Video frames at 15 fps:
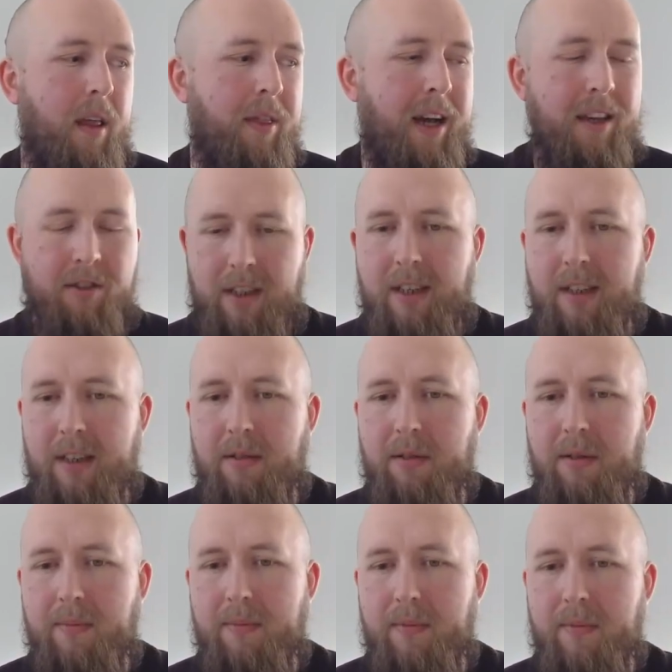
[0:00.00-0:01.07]
is needed
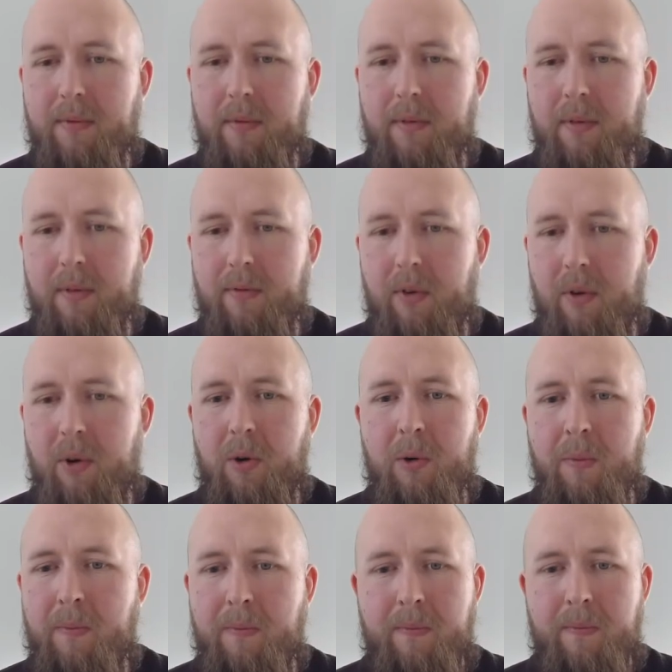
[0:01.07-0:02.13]

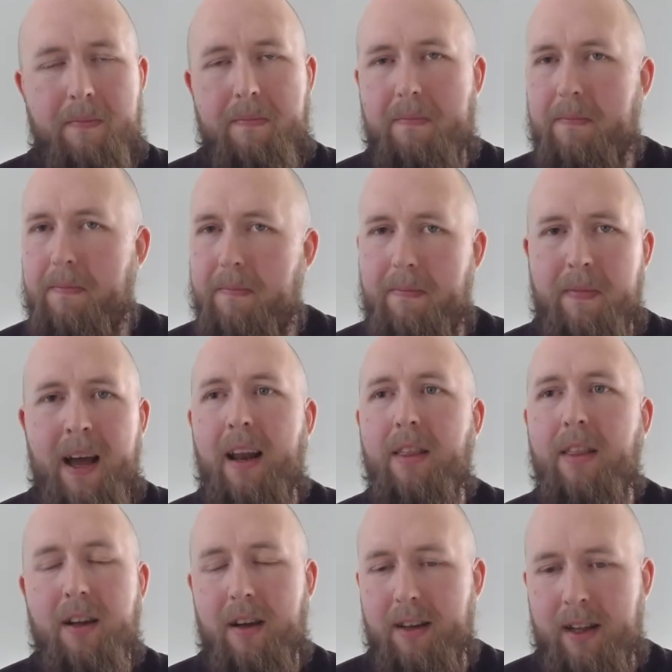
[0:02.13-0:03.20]
for
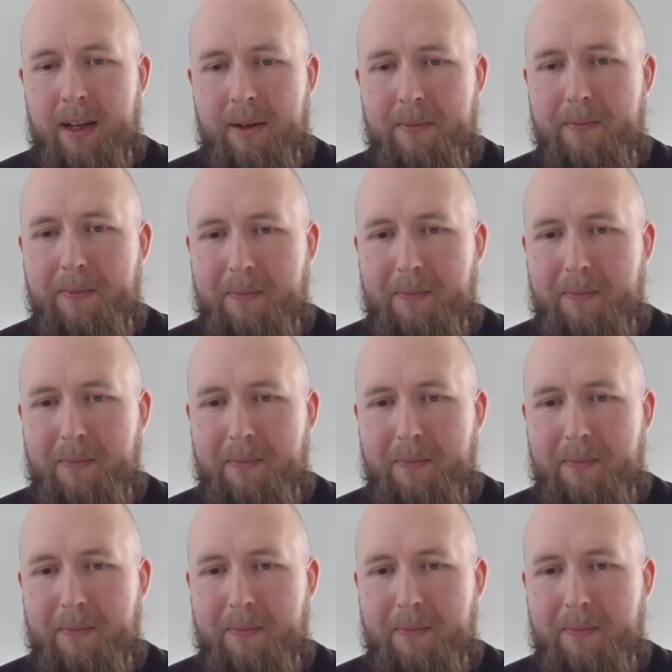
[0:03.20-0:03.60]
anything like that.